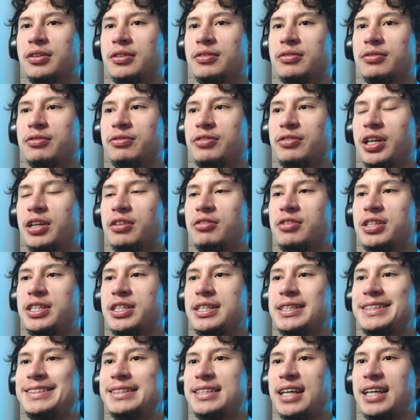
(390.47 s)

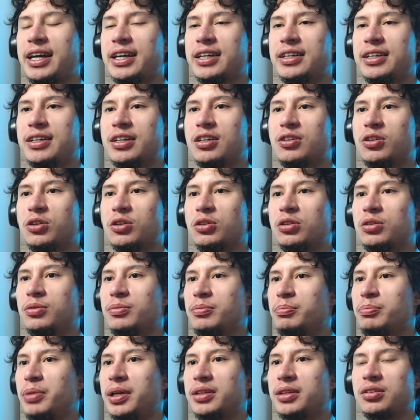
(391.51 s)
Very technical,
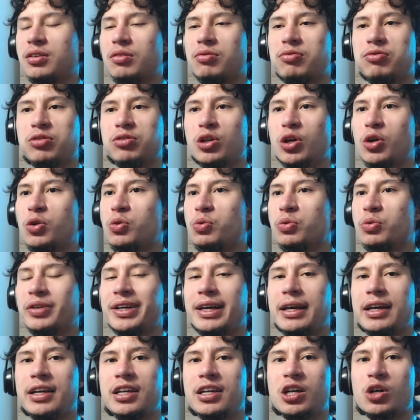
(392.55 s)
but the flow,
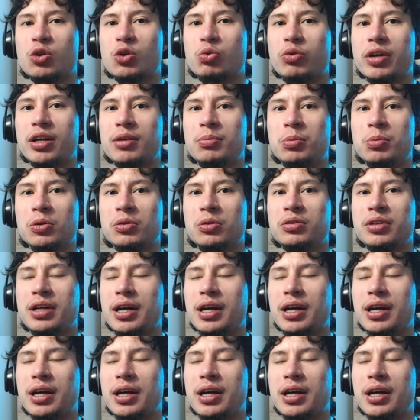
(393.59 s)
incredible.